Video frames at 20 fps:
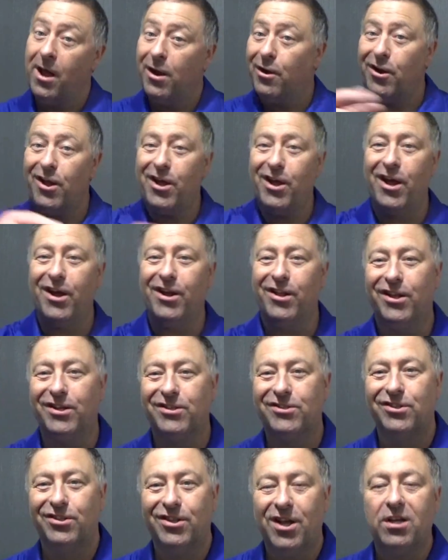Right, hi
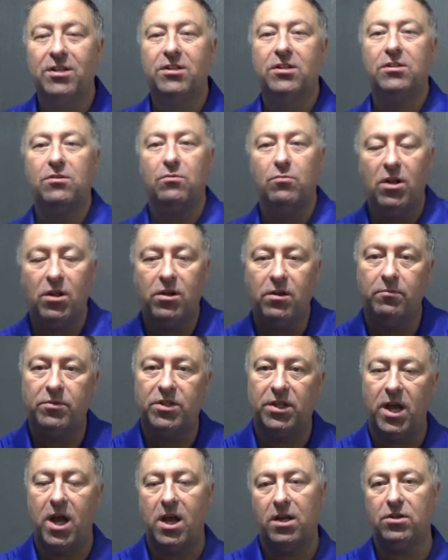lads and lasses, and welcome
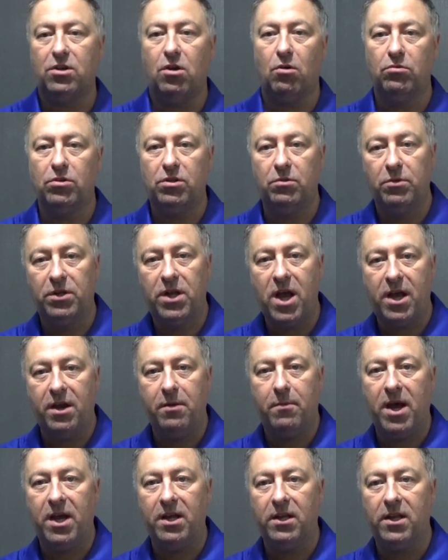to Darts Coaching with
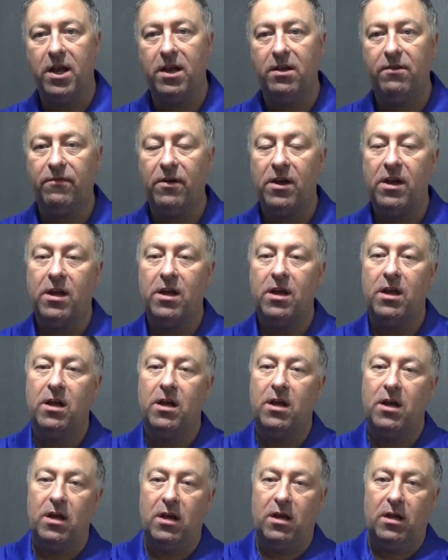Dynamite Dave.
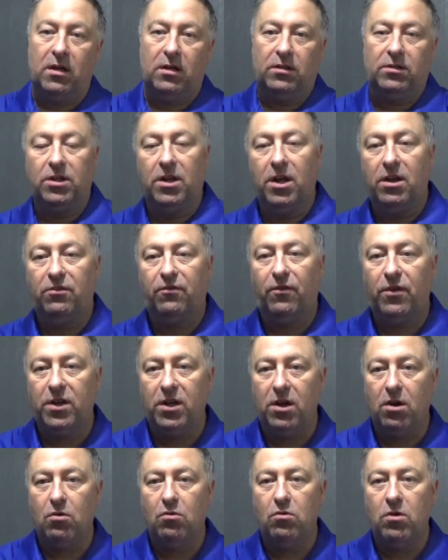Today's
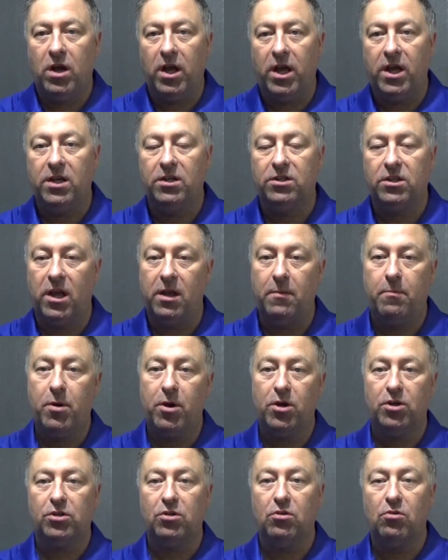video is a
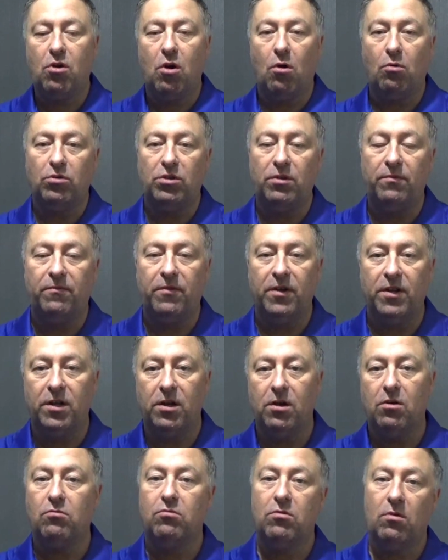personal coaching
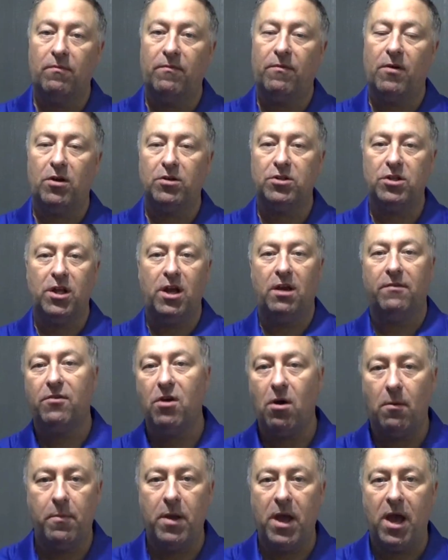video. Unfortunately I've
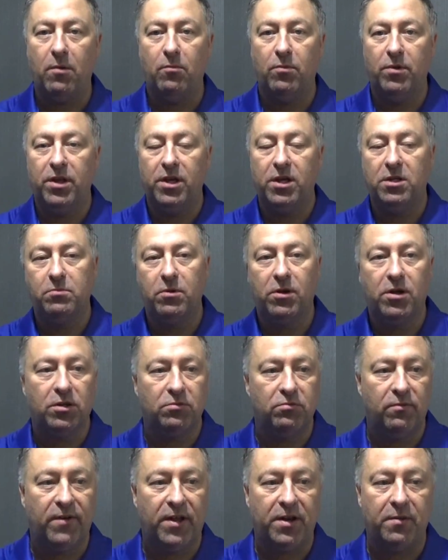got behind with these because
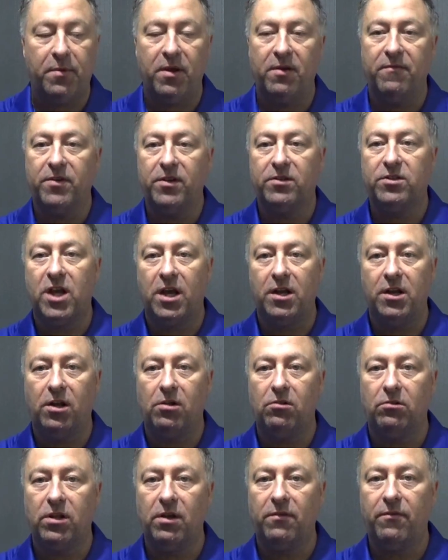we've had a bit of a
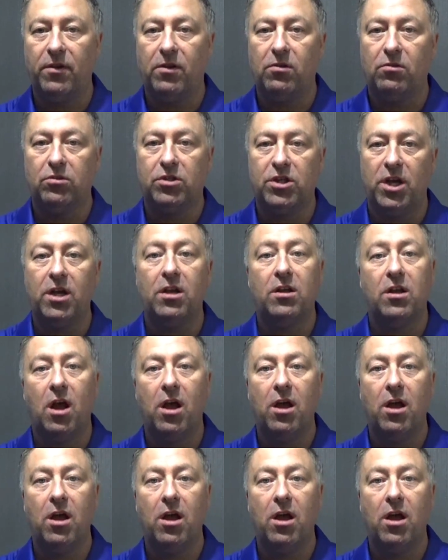technical difficulty